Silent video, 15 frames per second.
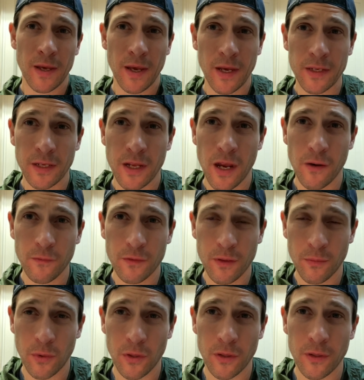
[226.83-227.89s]

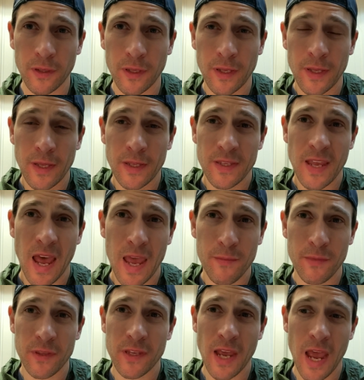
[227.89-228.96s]
uncomfortable
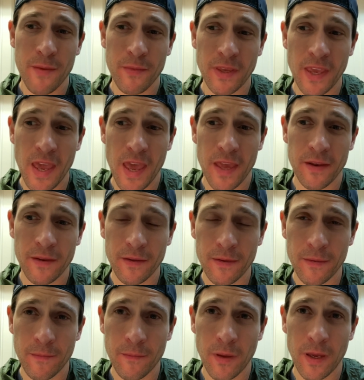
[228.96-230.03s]
time and time again.
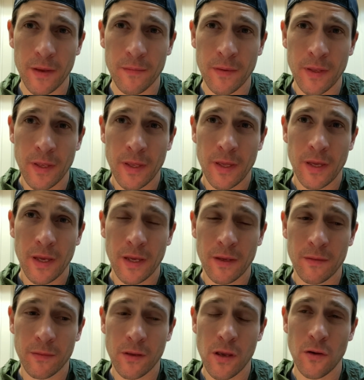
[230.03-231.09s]
A
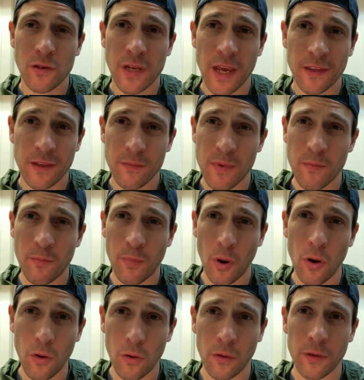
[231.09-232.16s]
coach has to be
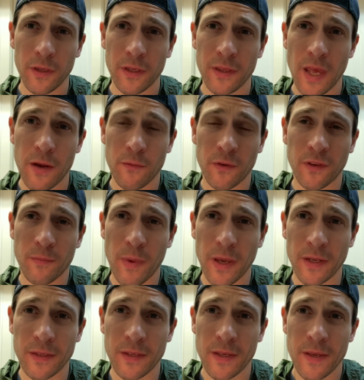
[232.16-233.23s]
bold in that
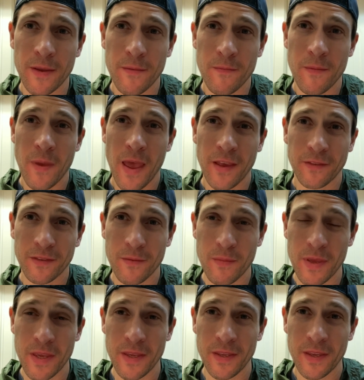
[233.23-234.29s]
respect, has to
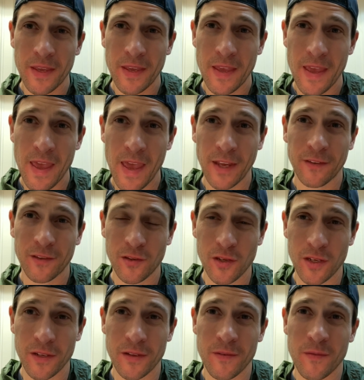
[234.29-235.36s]
be
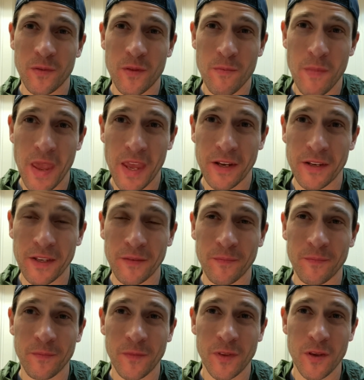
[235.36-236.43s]
exigent, demanding.
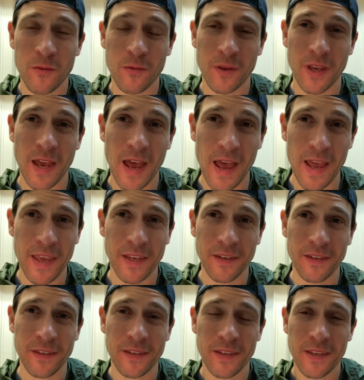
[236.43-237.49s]
So
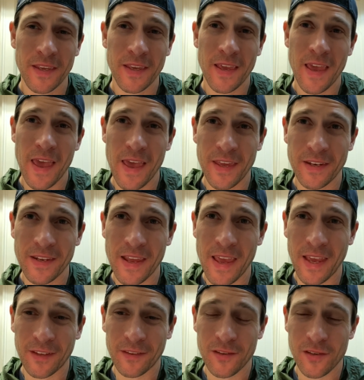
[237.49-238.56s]
kind and
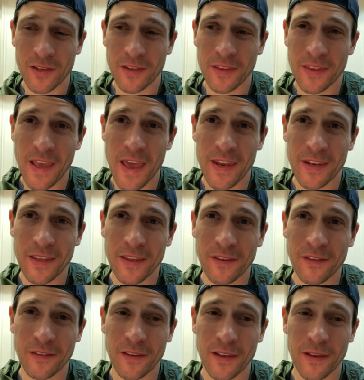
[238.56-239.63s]
exigent, that
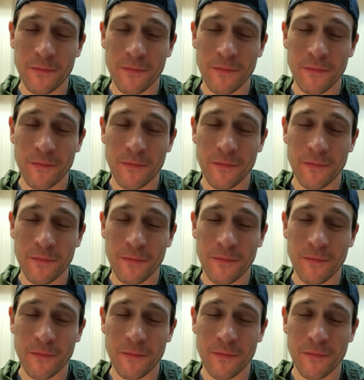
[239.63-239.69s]
is